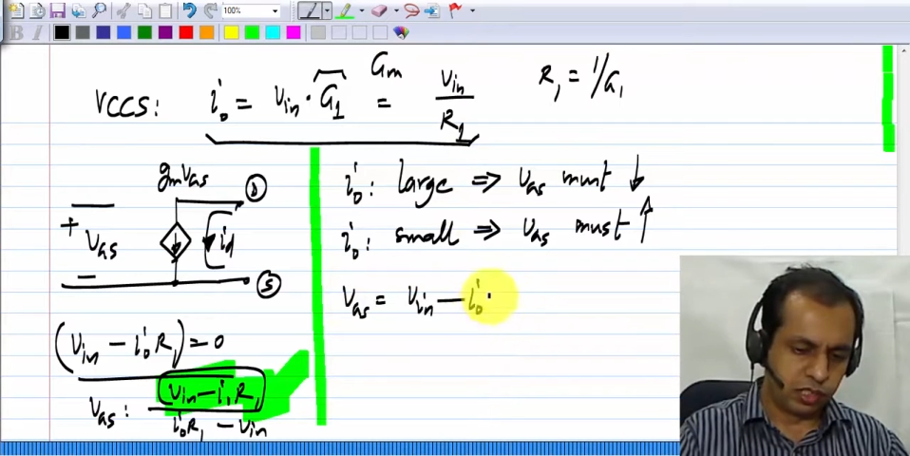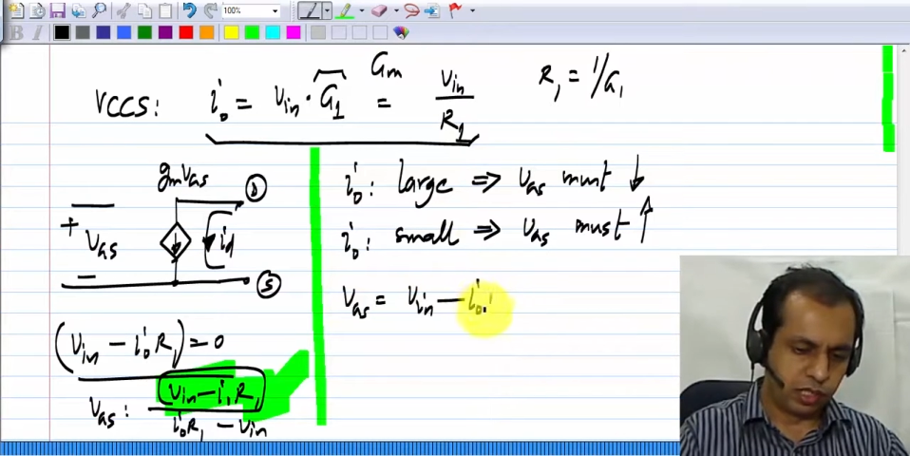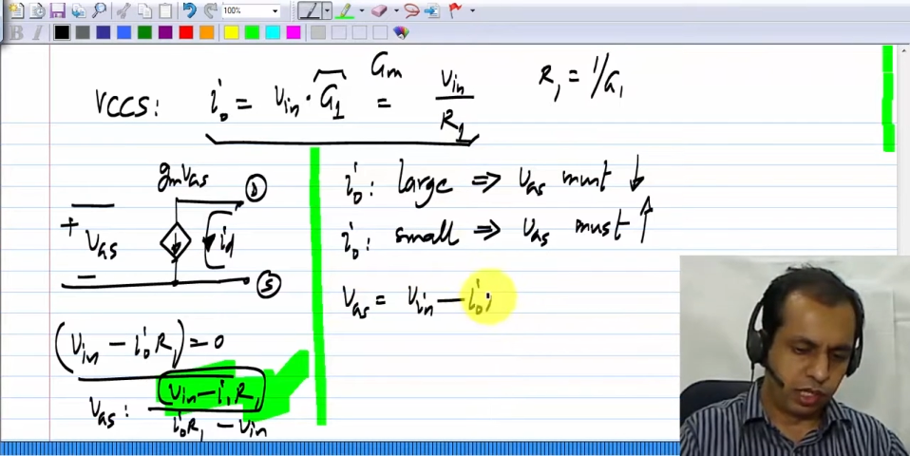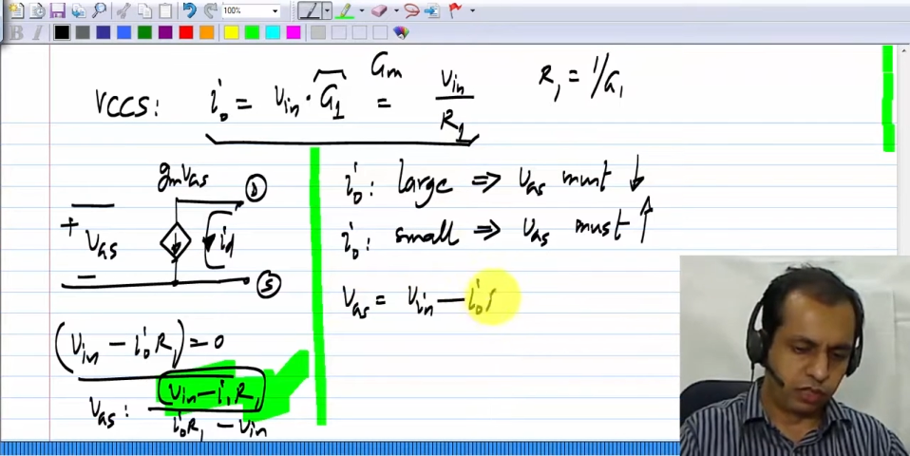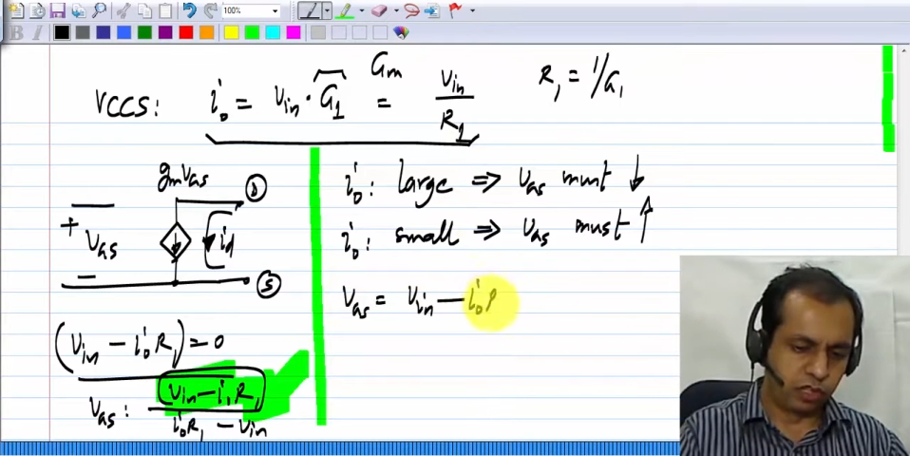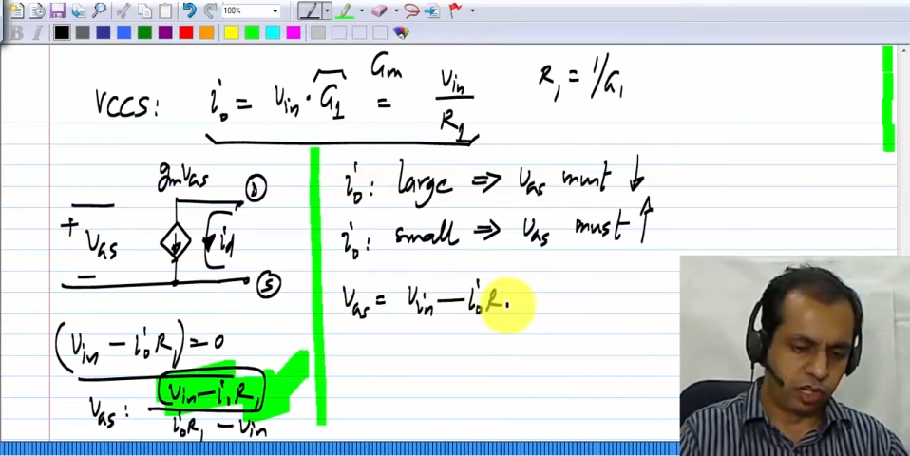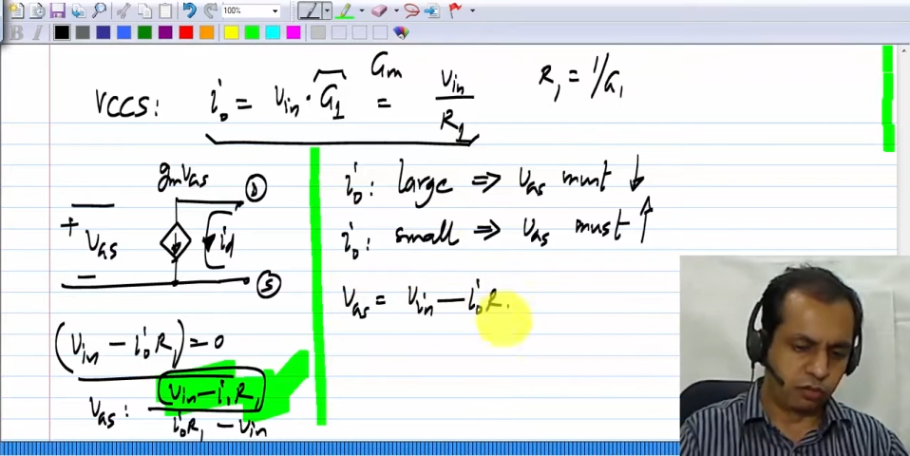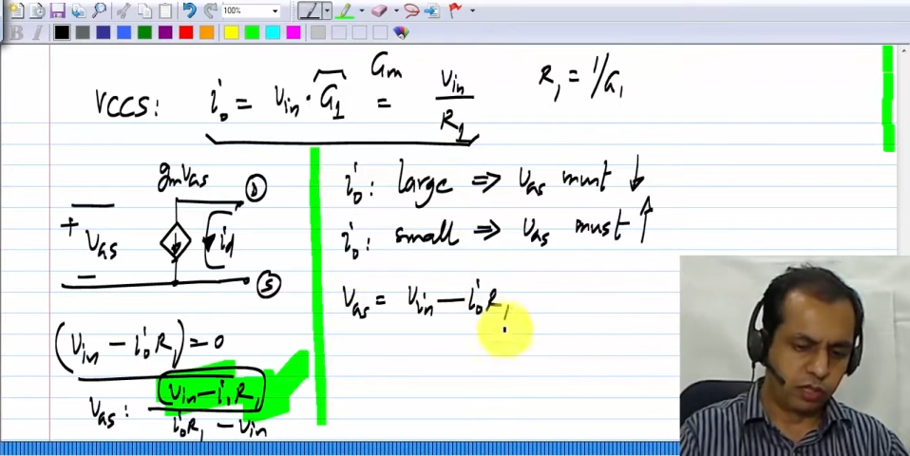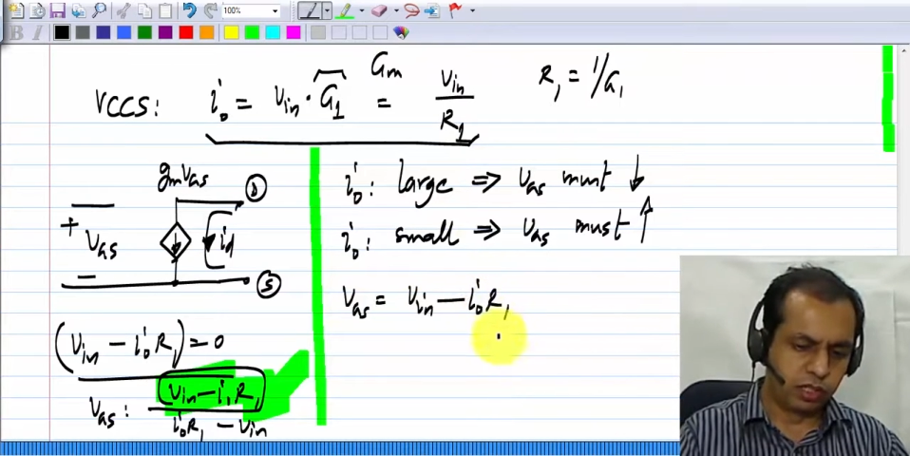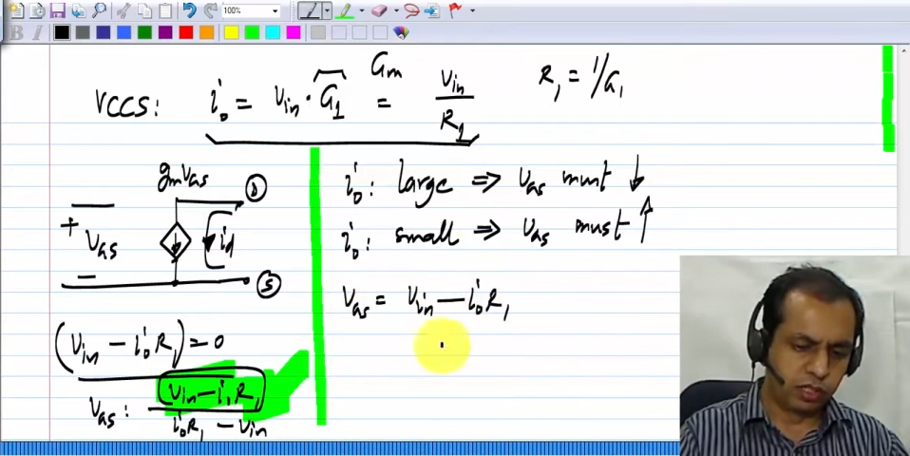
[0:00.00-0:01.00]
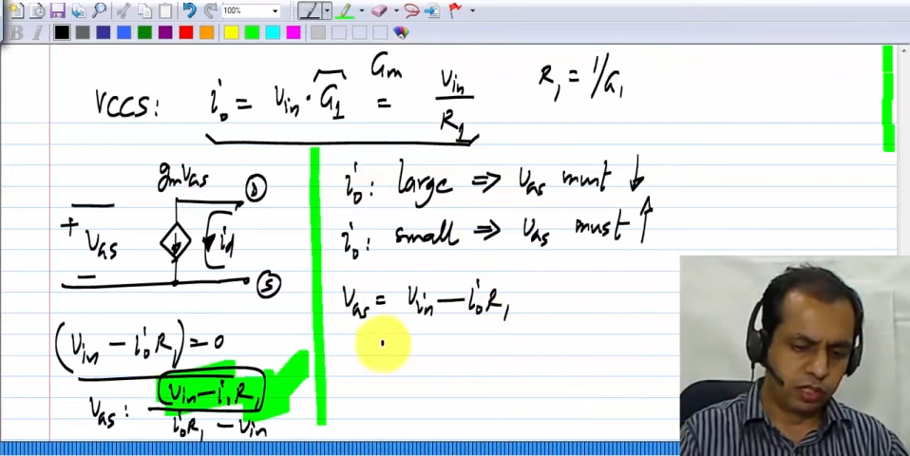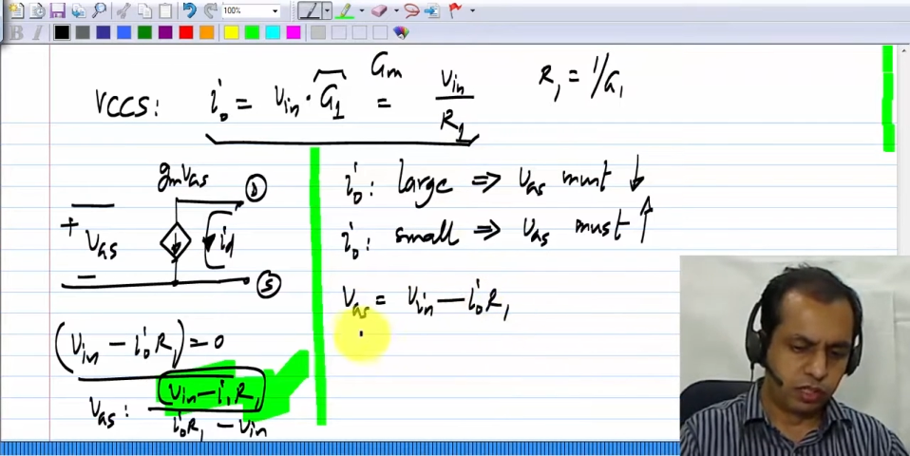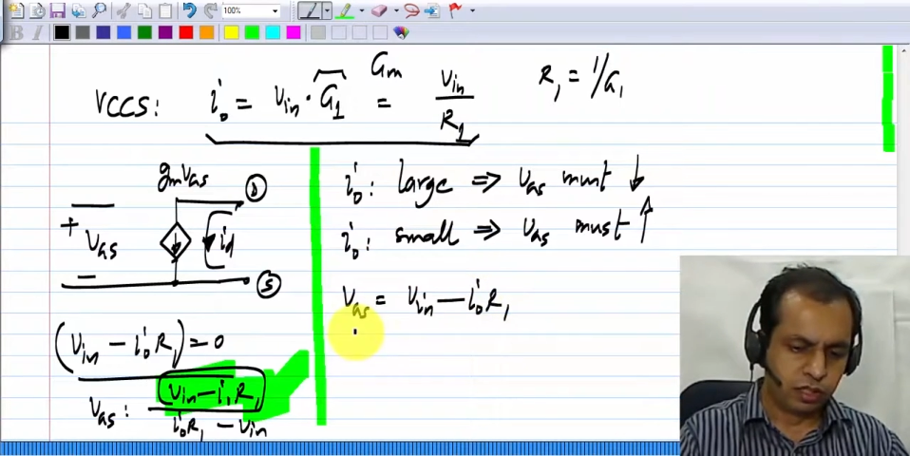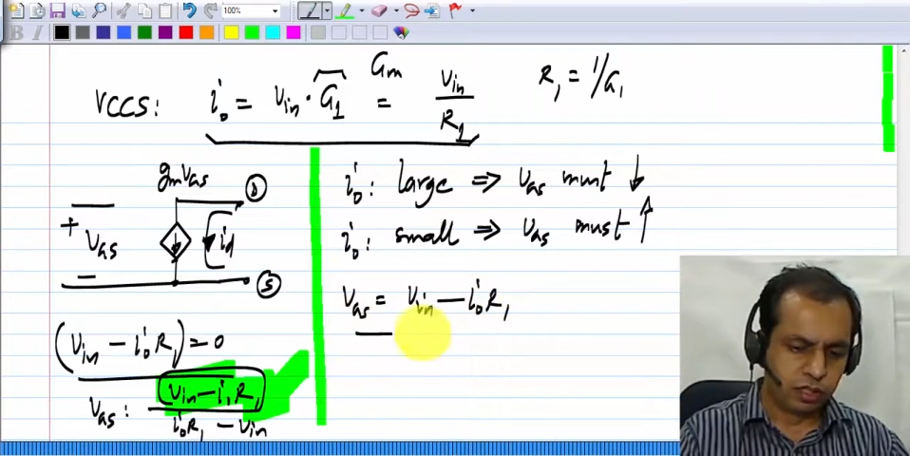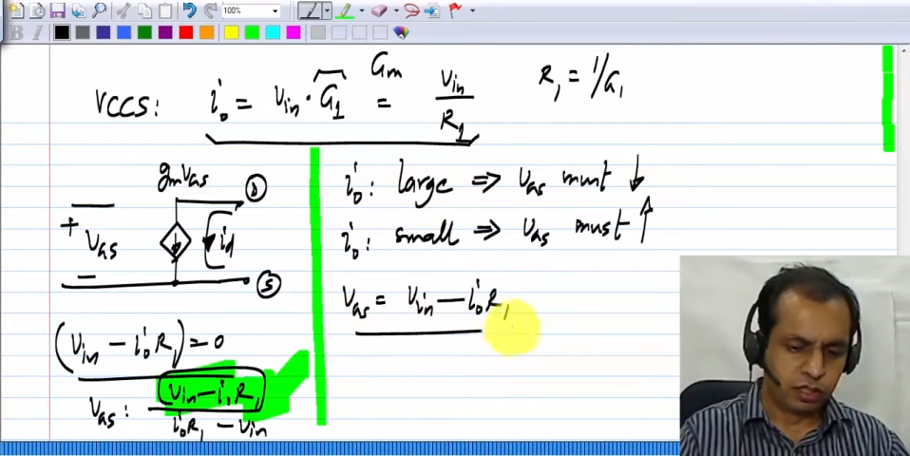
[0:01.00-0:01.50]
I naught R1,
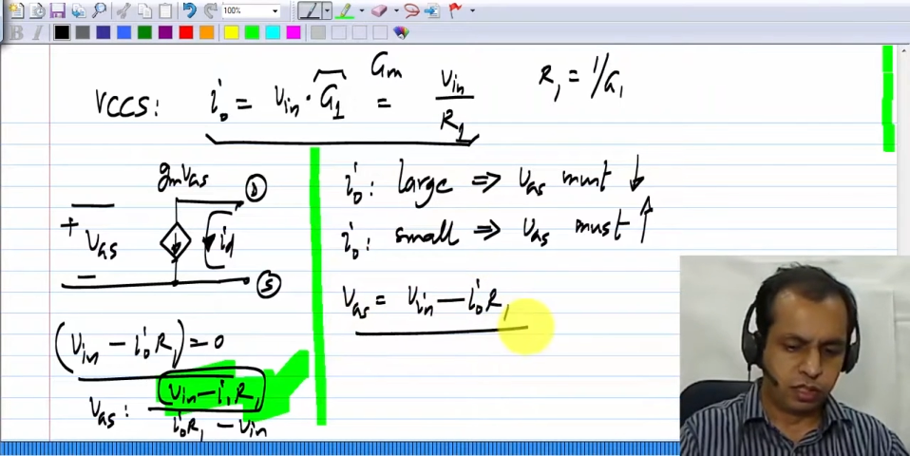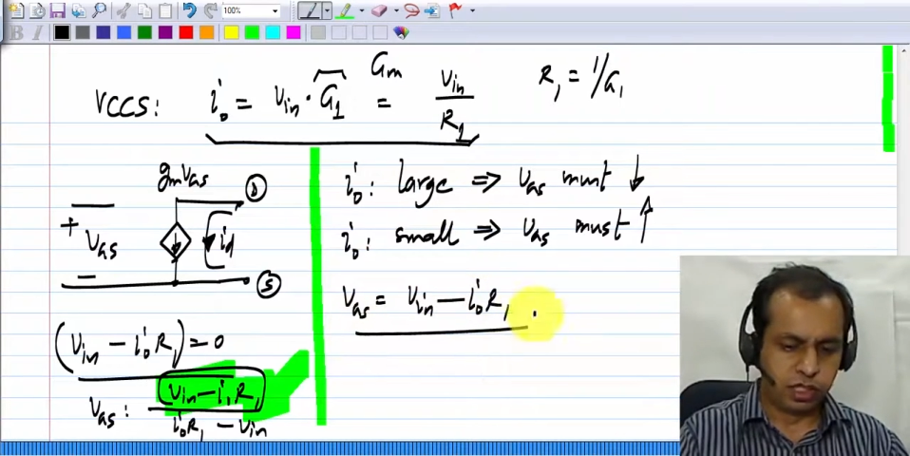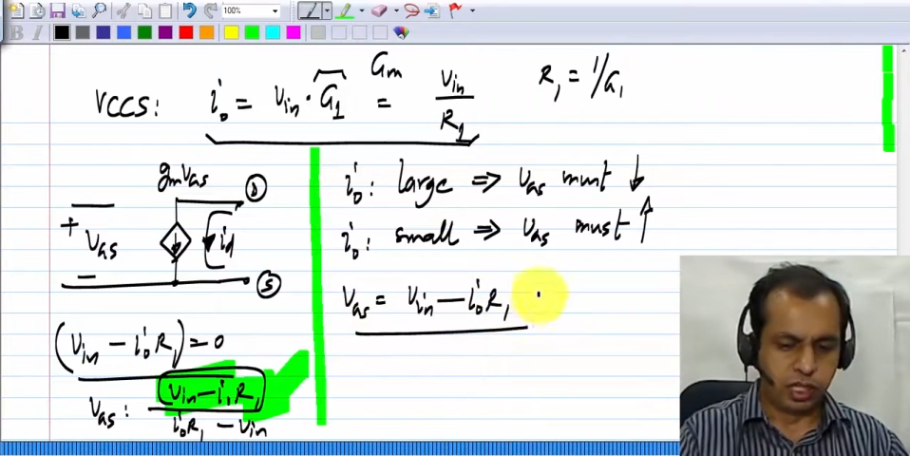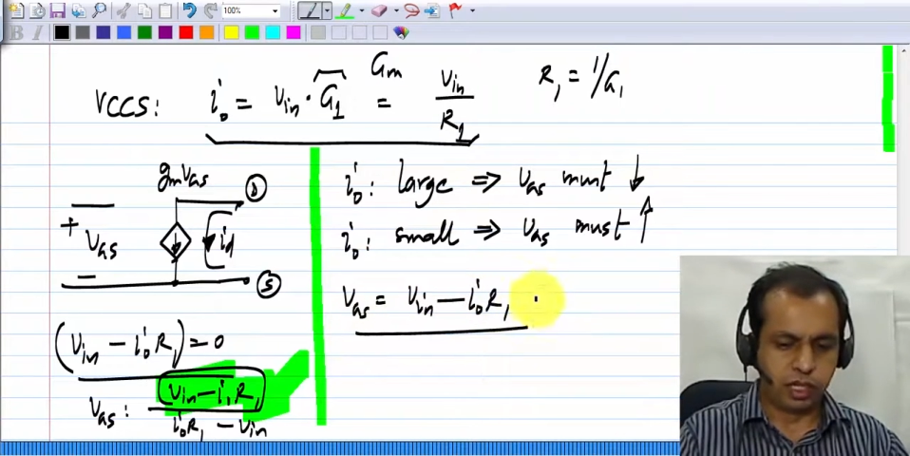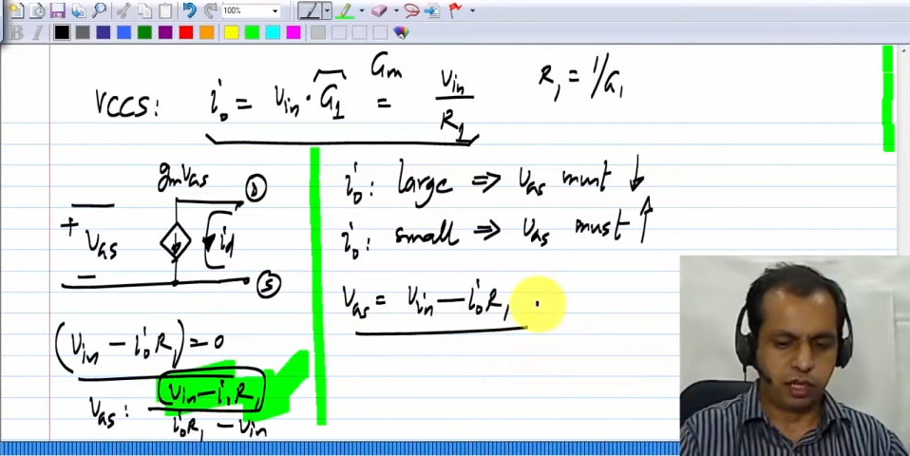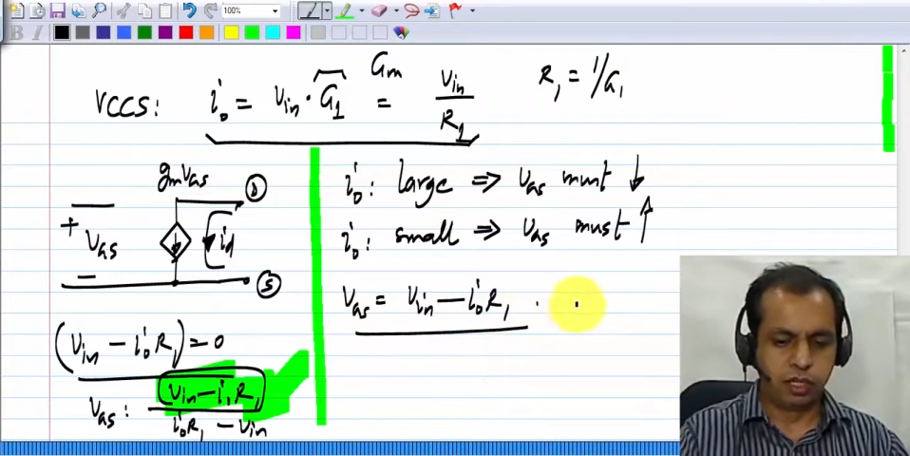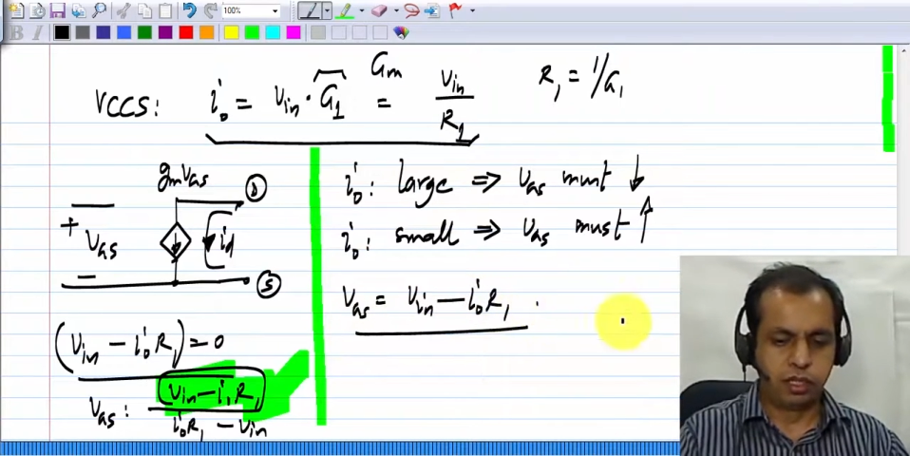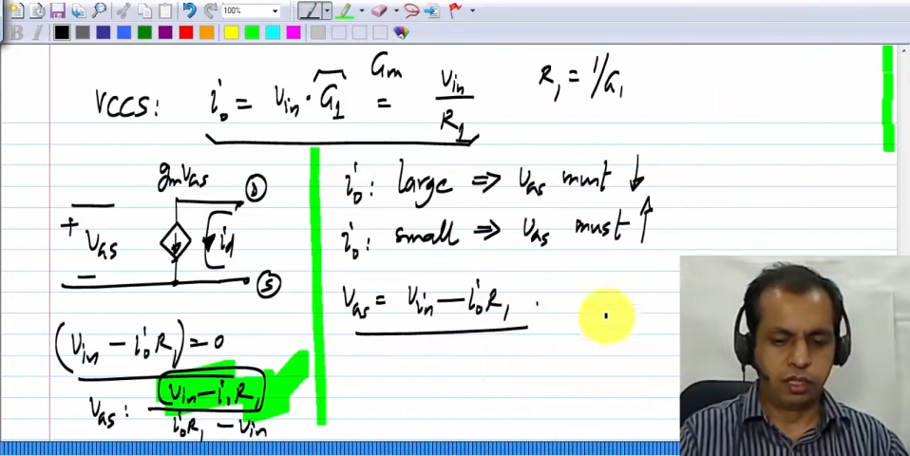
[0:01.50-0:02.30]
then